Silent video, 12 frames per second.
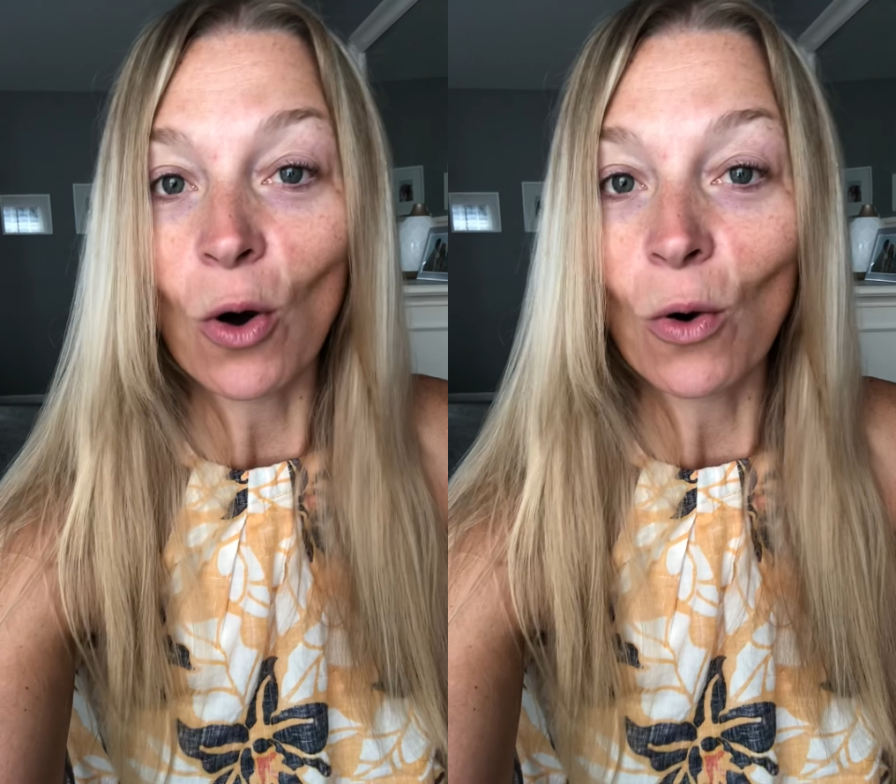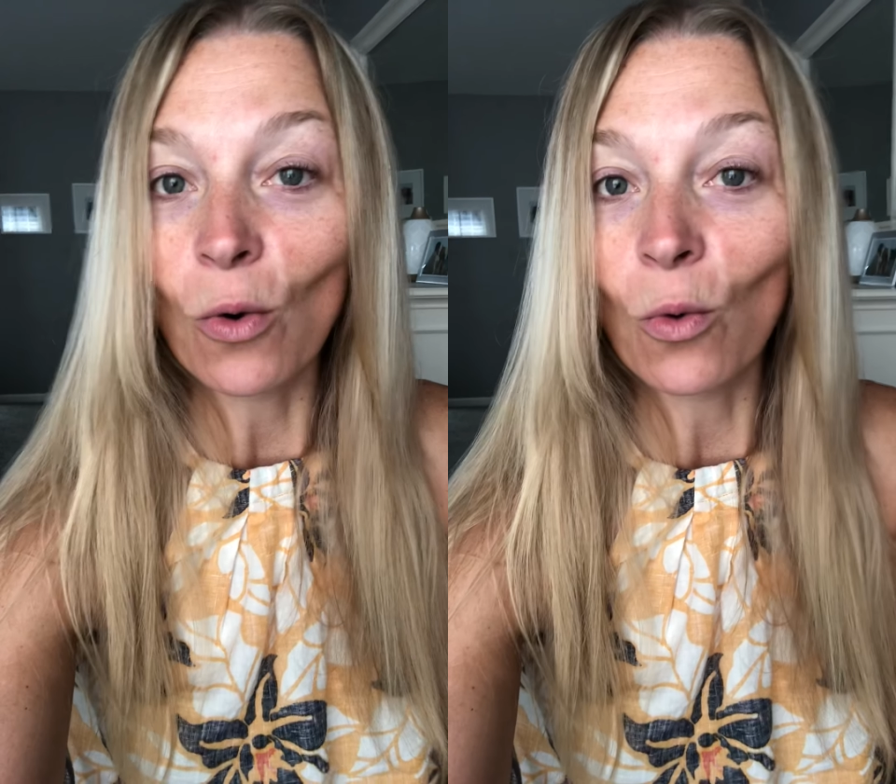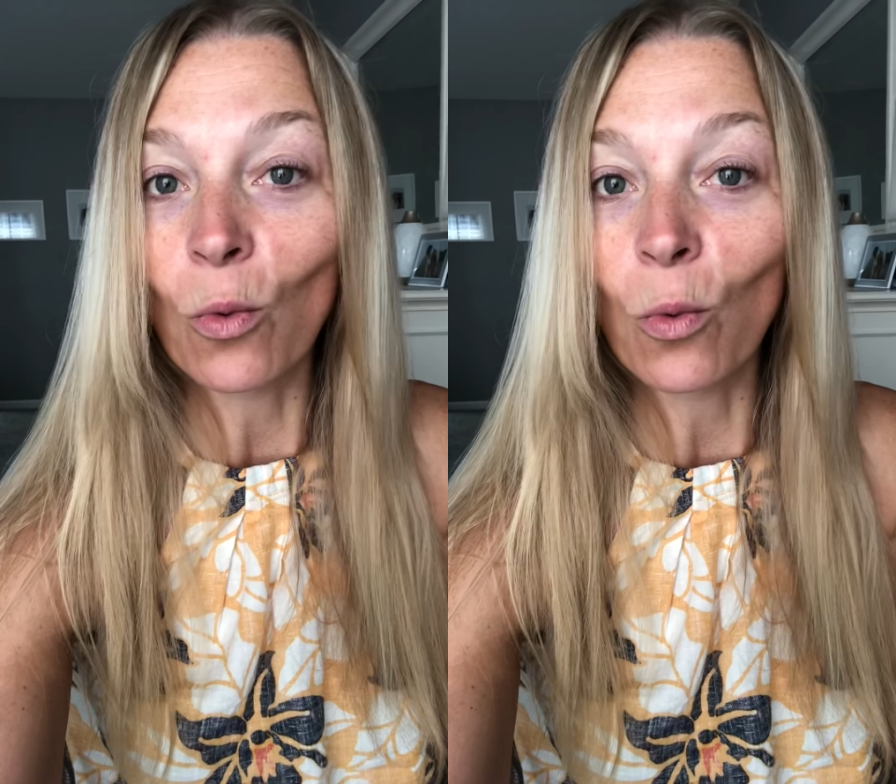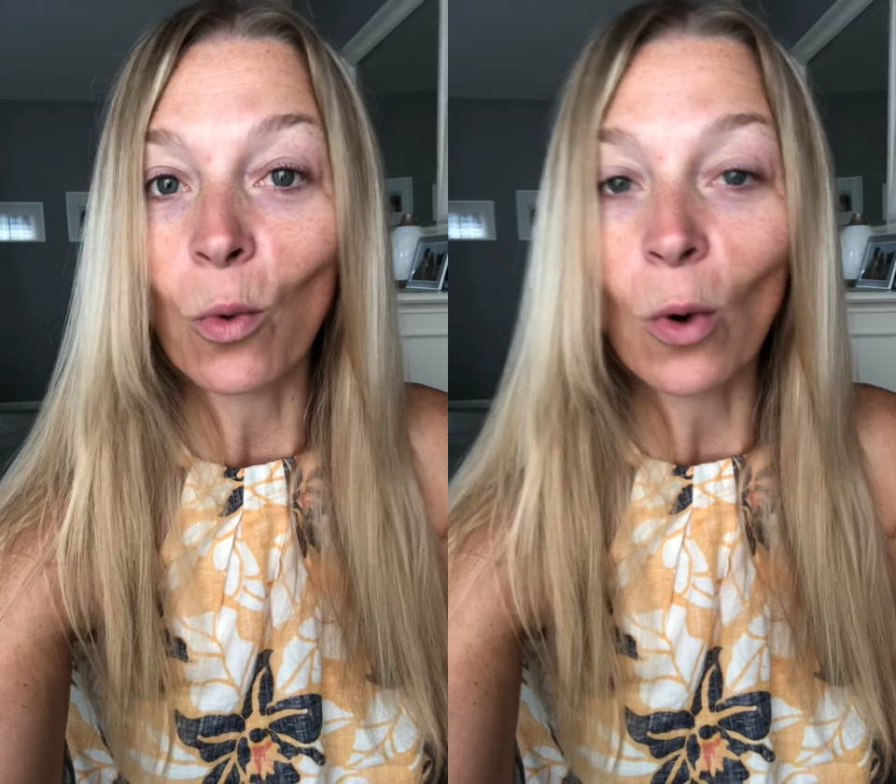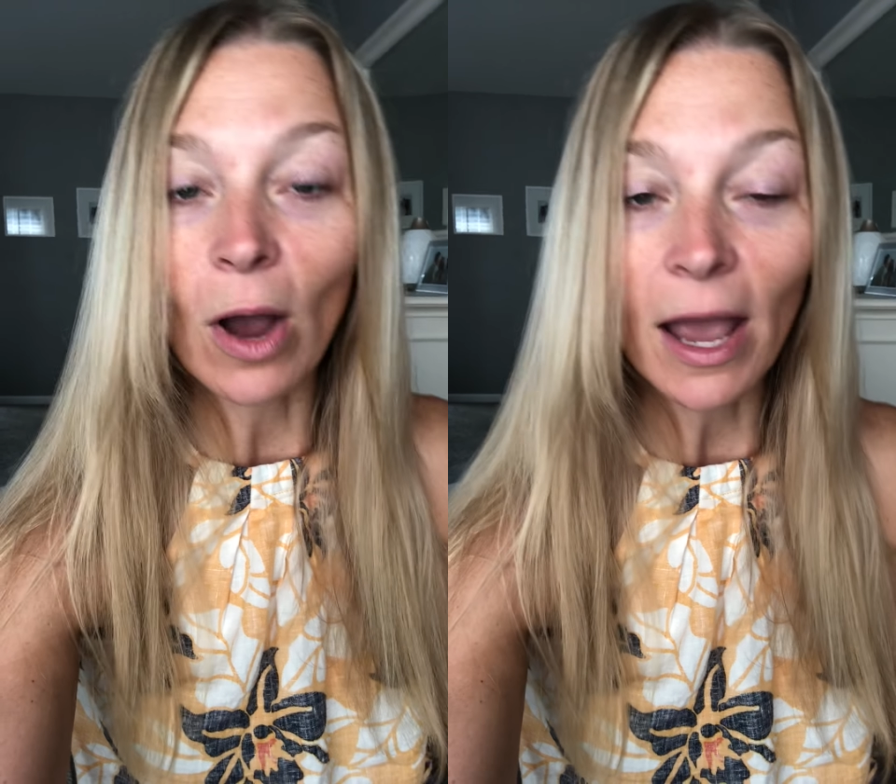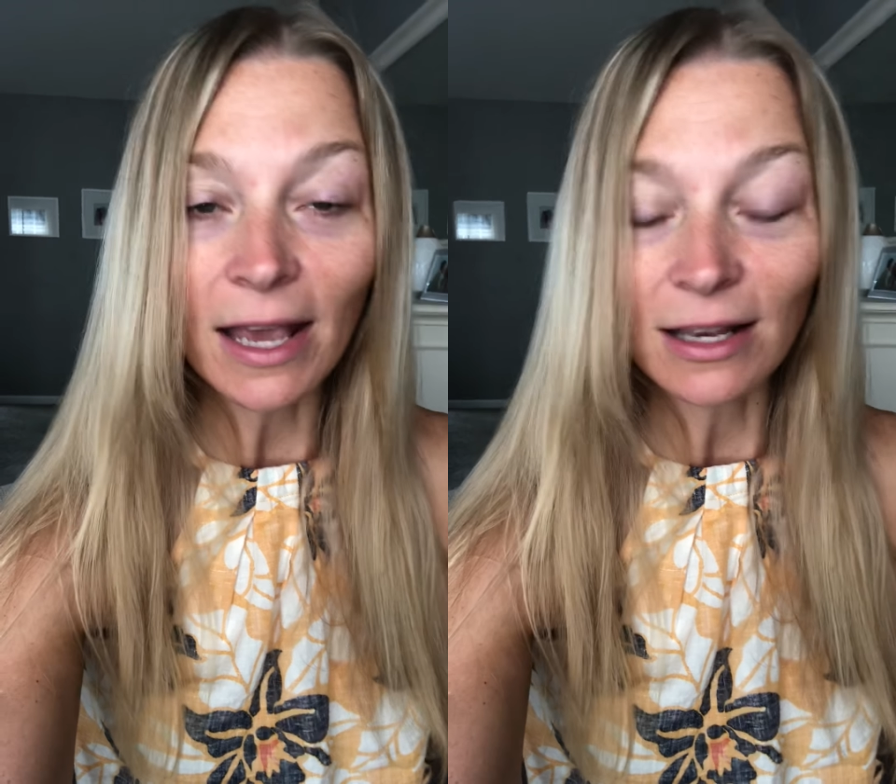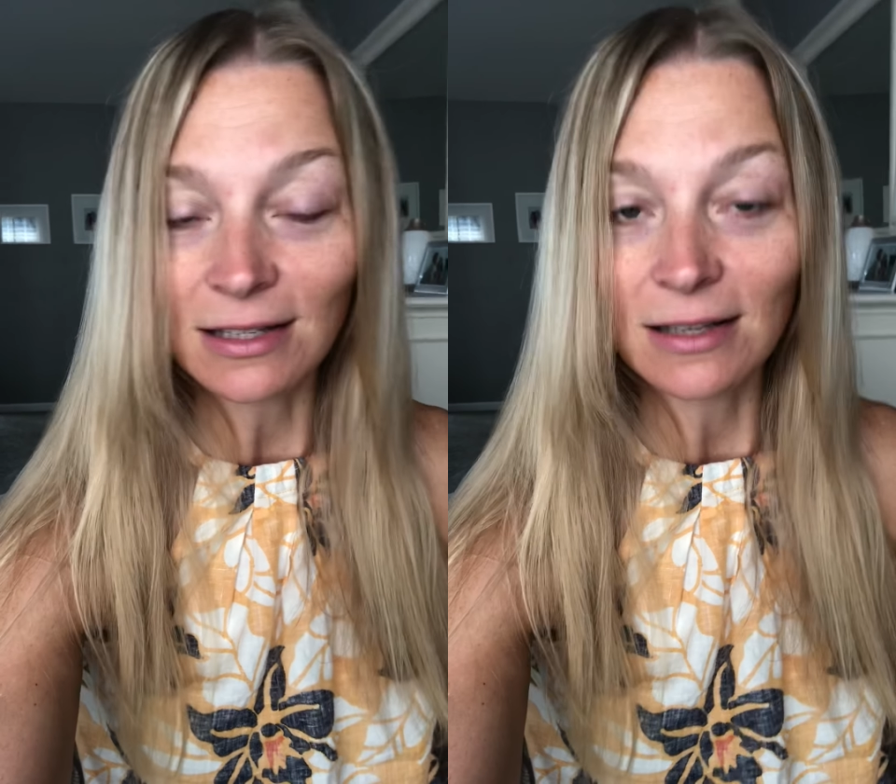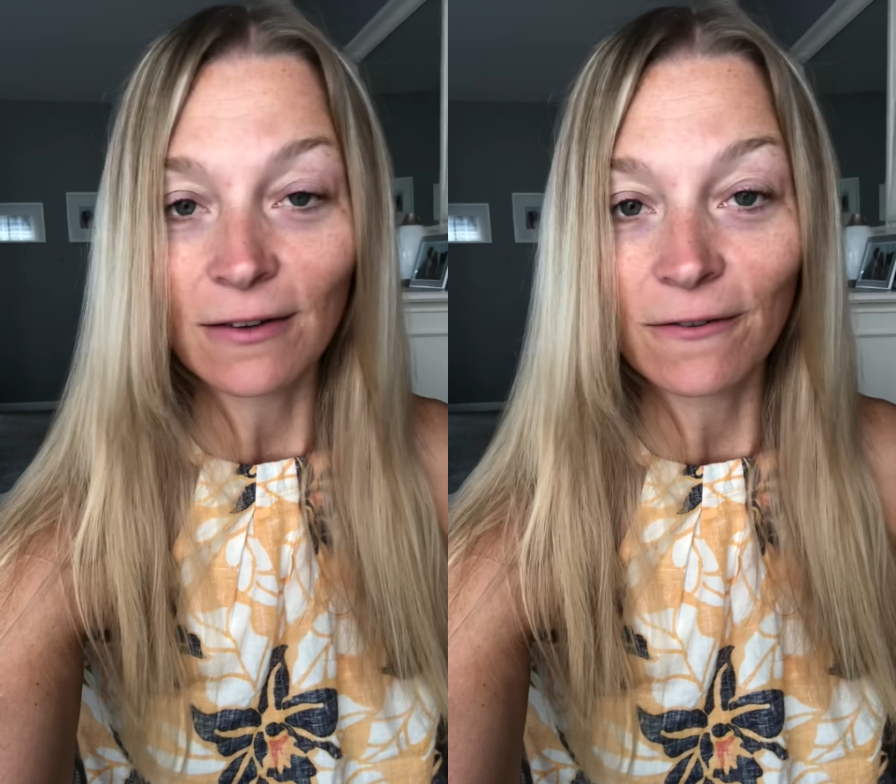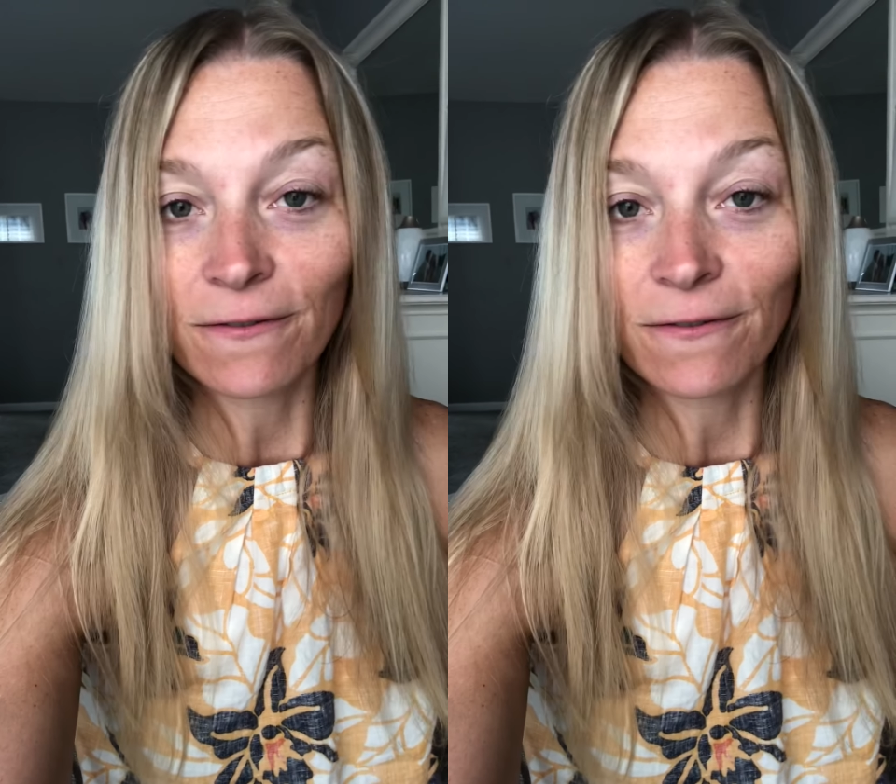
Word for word: old weight